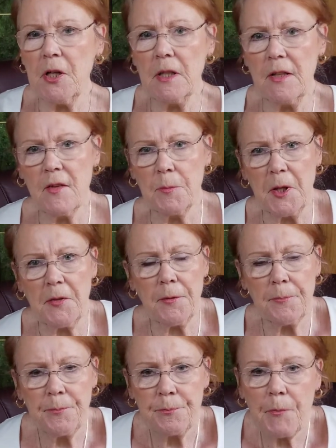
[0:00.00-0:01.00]
Elizabeth.
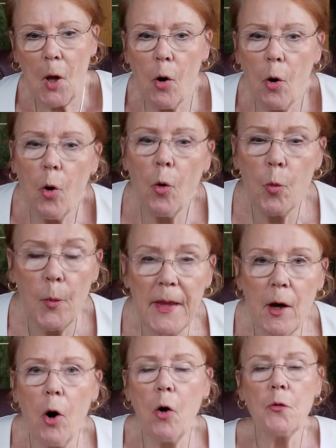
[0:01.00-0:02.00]
Oh, we
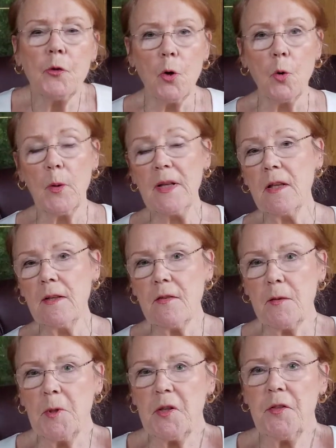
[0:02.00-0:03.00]
all know
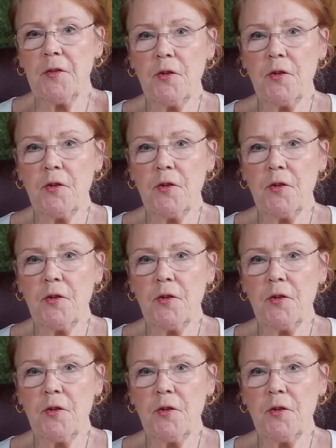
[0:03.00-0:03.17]
Elizabeth.